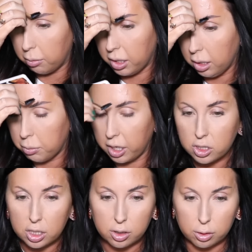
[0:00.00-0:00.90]
I'm gonna
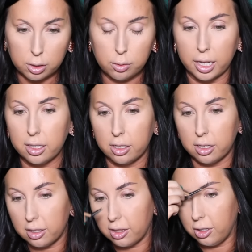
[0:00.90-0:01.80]
brush it through, like,
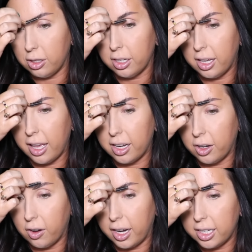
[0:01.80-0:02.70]
look, they'll look kind
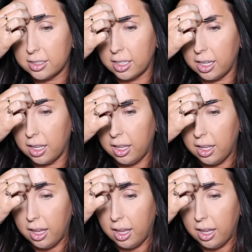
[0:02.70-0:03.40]
of crazy.